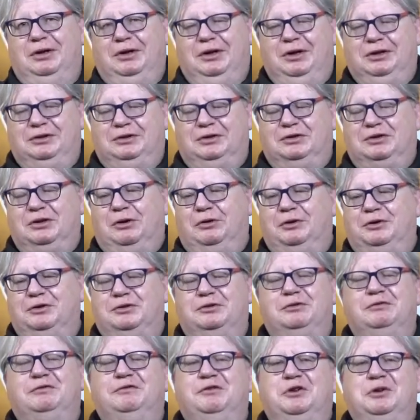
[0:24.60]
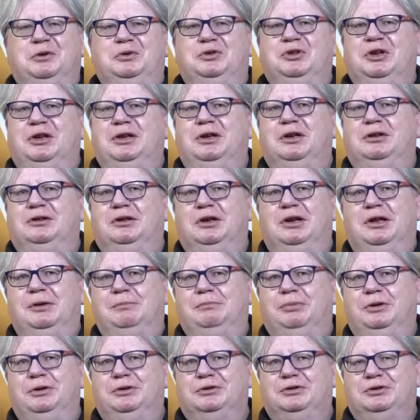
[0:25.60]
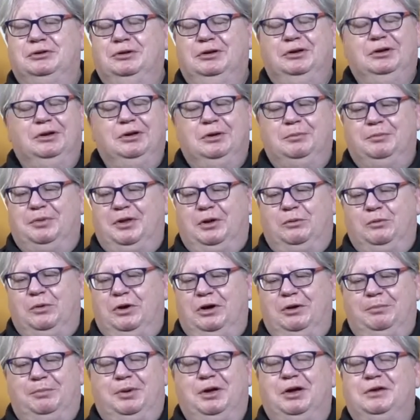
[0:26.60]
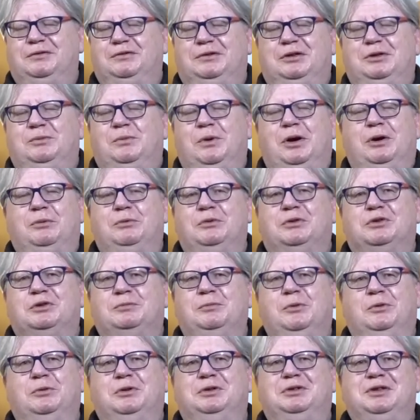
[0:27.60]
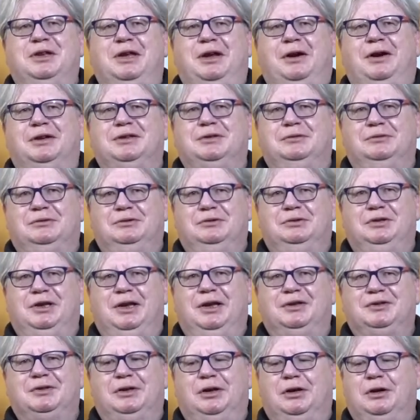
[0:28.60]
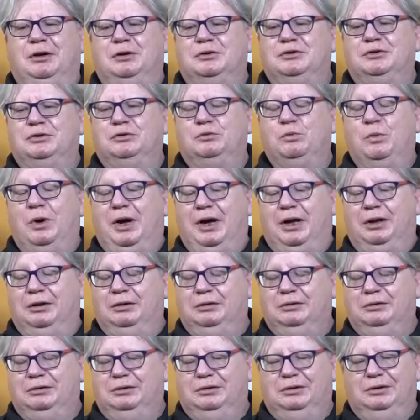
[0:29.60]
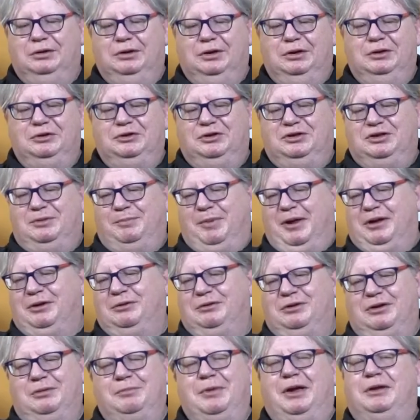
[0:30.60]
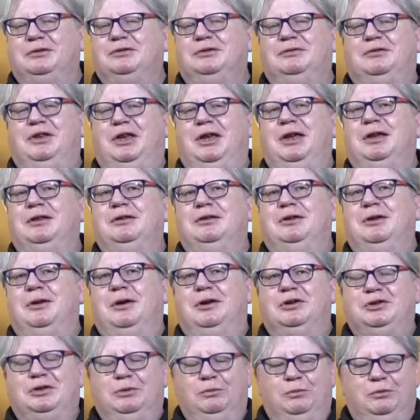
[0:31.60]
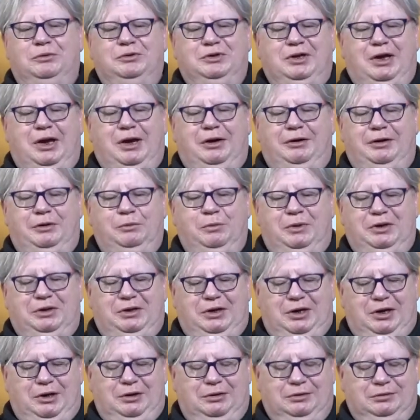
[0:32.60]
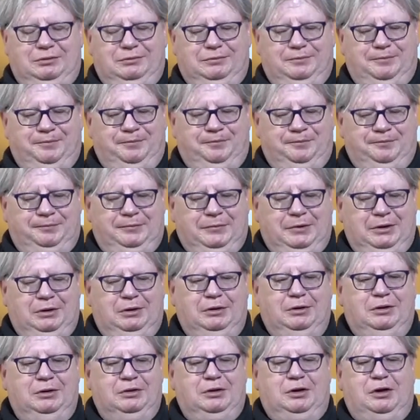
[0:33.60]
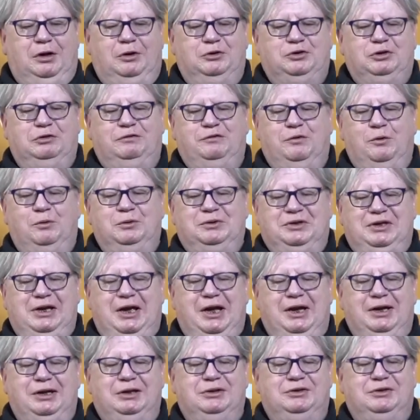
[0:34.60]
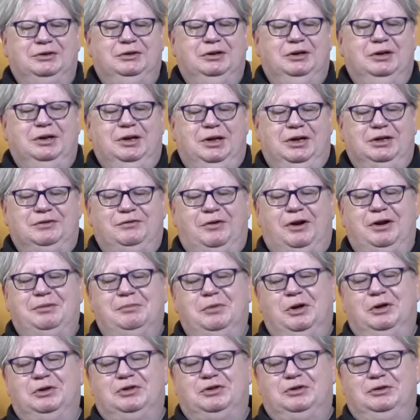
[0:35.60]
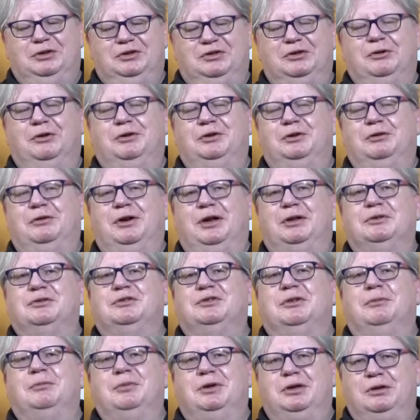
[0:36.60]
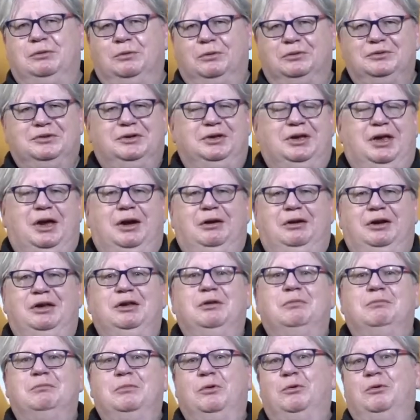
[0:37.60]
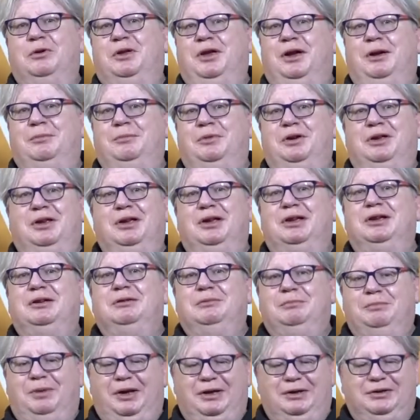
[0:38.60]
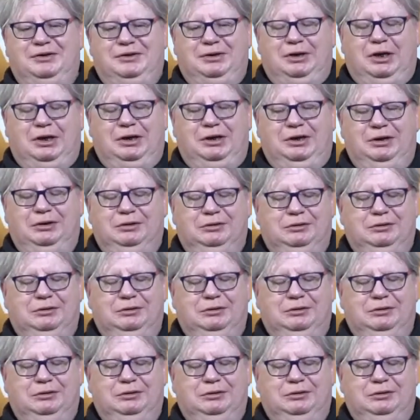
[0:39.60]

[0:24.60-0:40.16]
designs of Fuji and Olympus, but they'll work perfectly well with smaller DSLRs as well, just depending on the amount of kit that you actually want to carry with you. The larger 48 is very much designed around somebody who wants to carry more camera gear, basically.